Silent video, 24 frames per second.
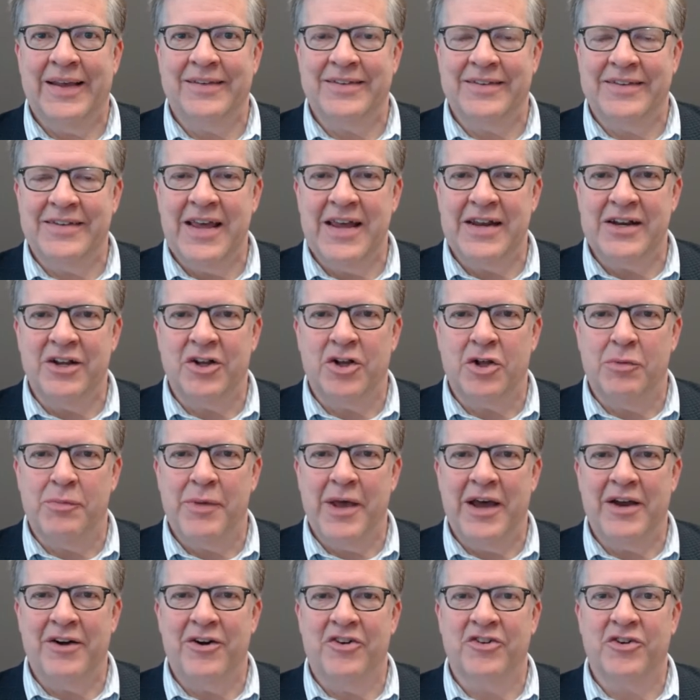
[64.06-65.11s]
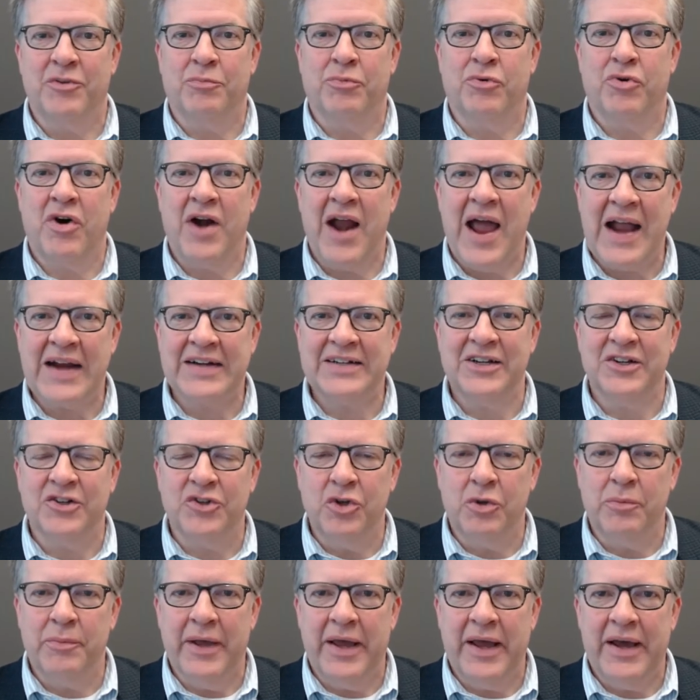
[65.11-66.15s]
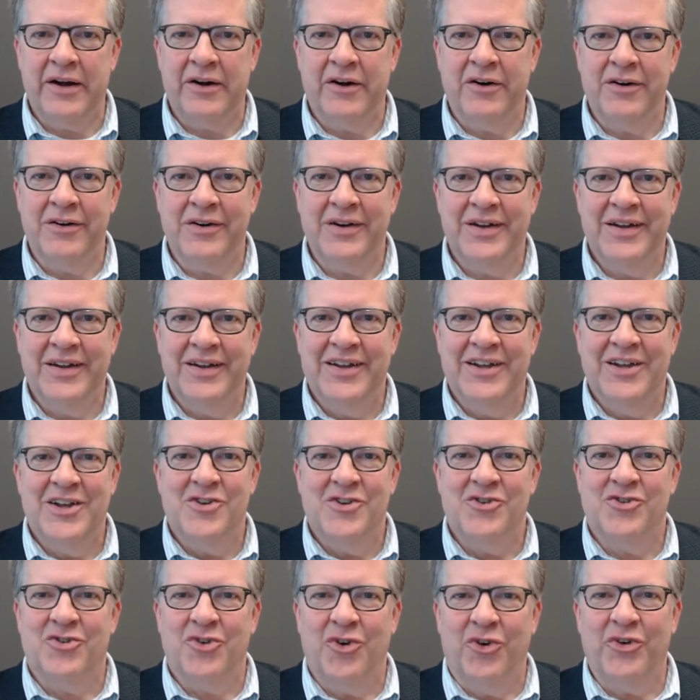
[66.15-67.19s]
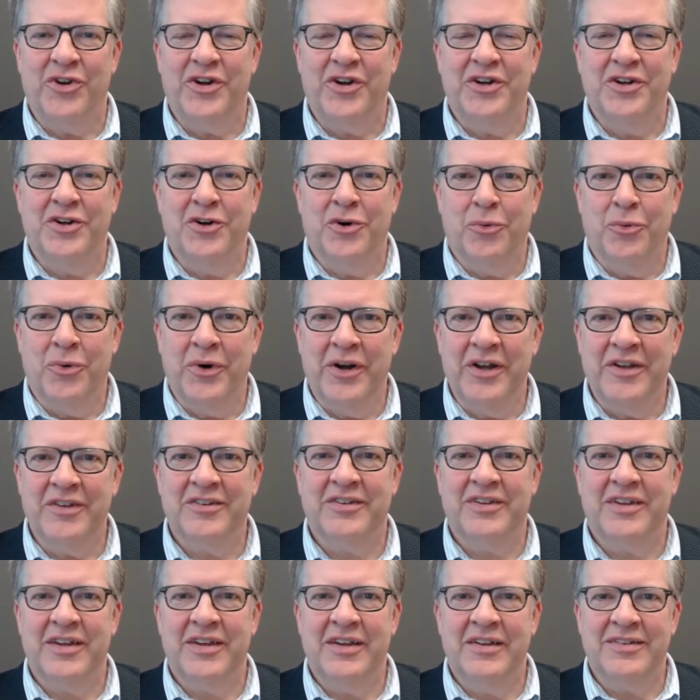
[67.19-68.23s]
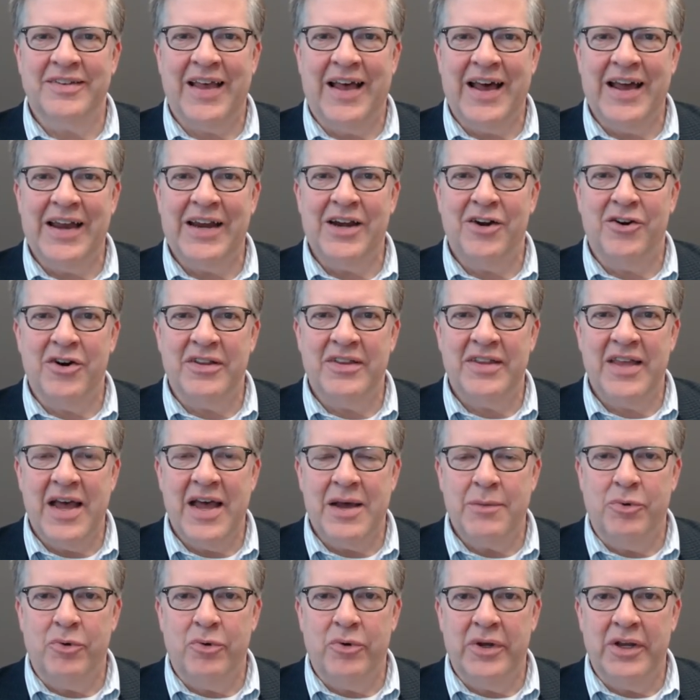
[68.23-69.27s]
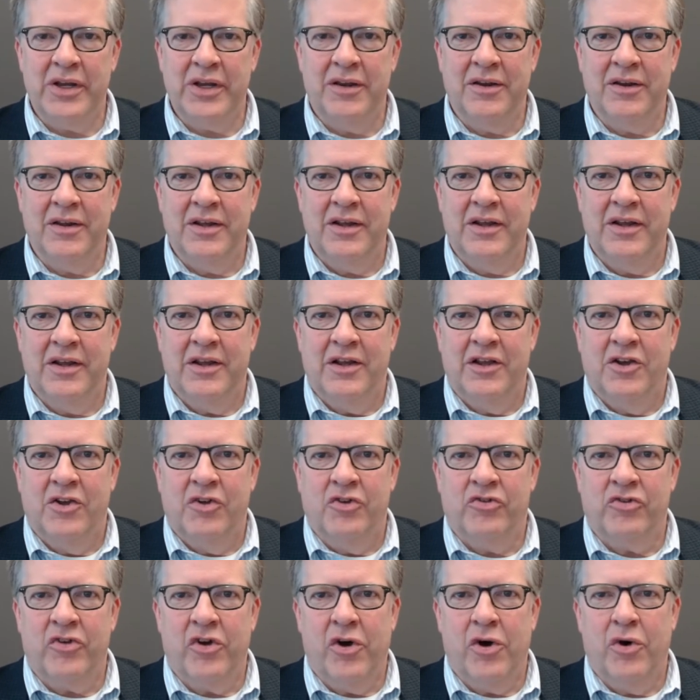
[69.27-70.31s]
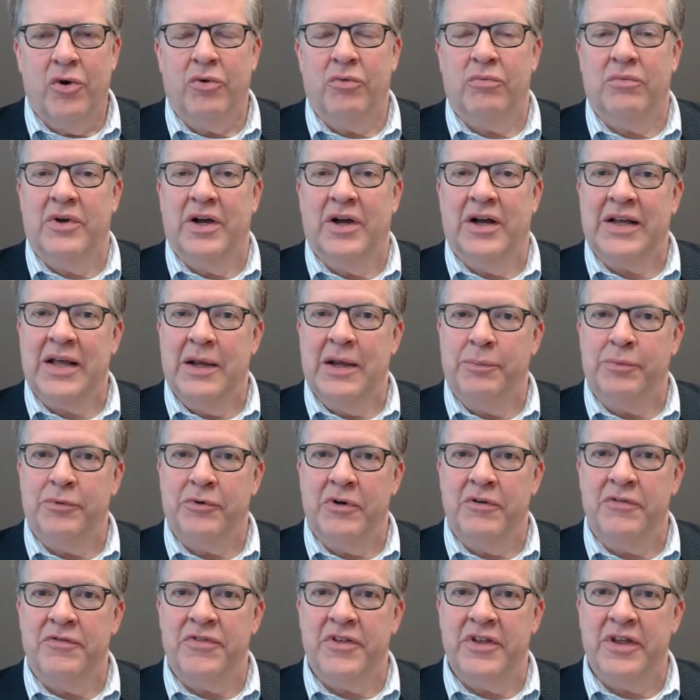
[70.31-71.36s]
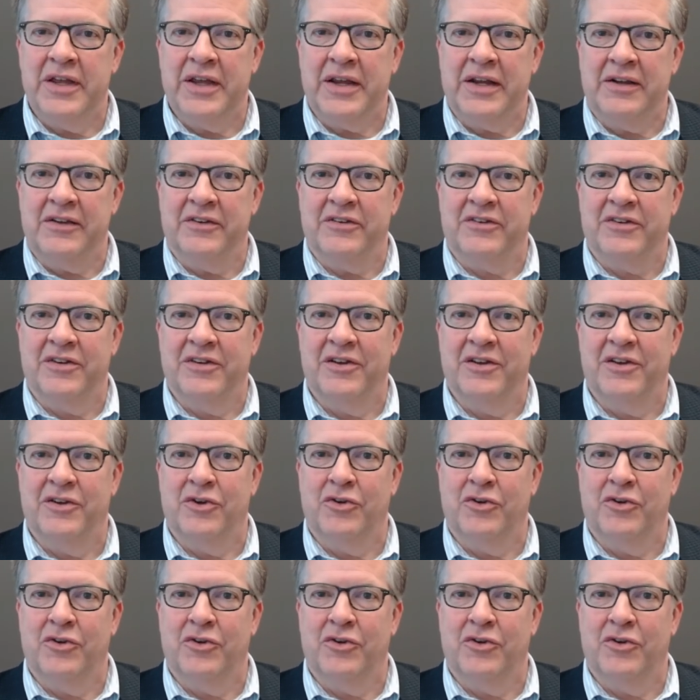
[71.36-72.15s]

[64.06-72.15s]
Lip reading: as a technical matter. As a practical matter, certainly your risk is higher at that point. So a couple of things